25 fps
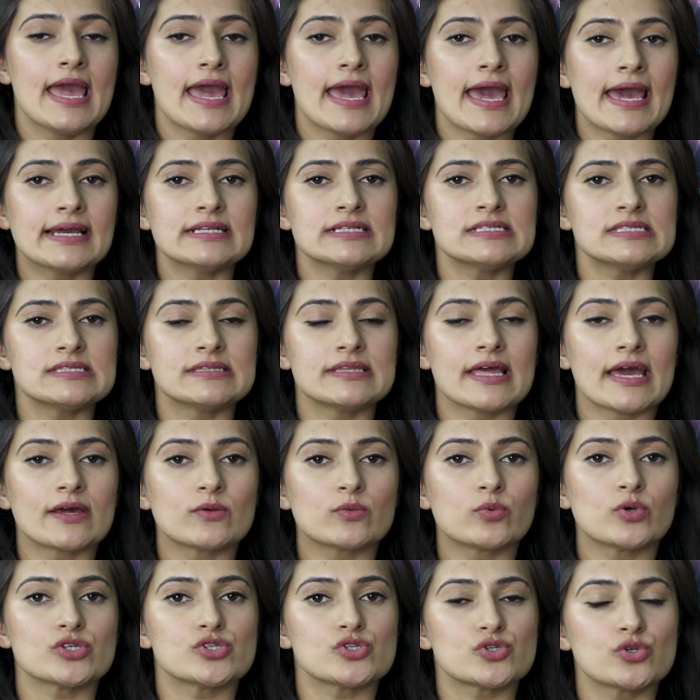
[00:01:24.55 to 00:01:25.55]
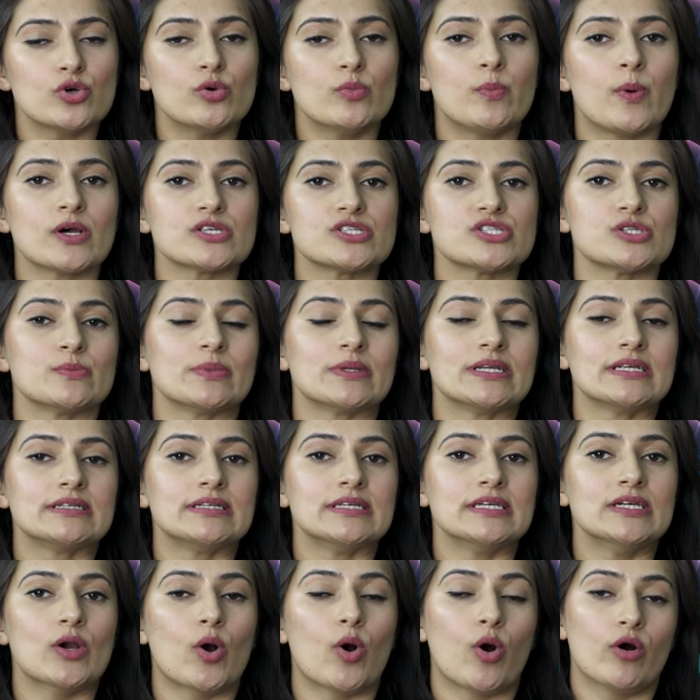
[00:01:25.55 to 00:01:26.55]
Hence, there was no
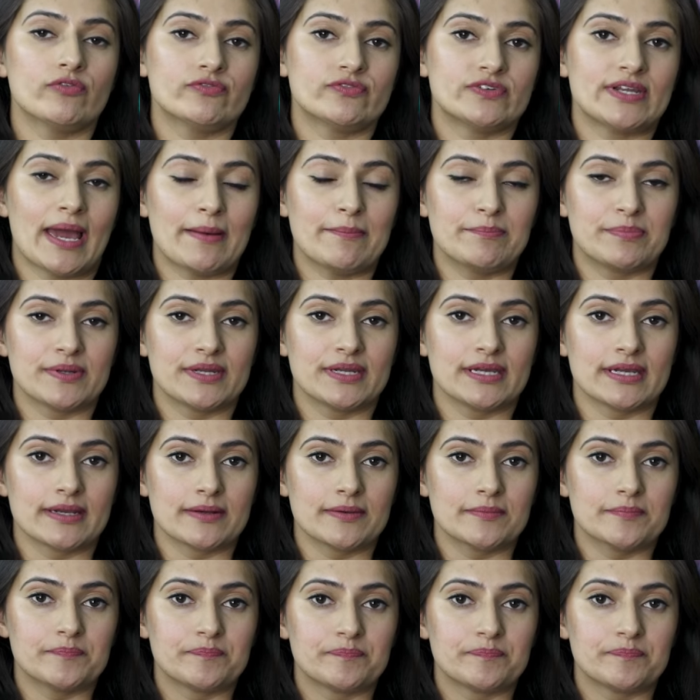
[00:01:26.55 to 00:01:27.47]
possibility of tampering.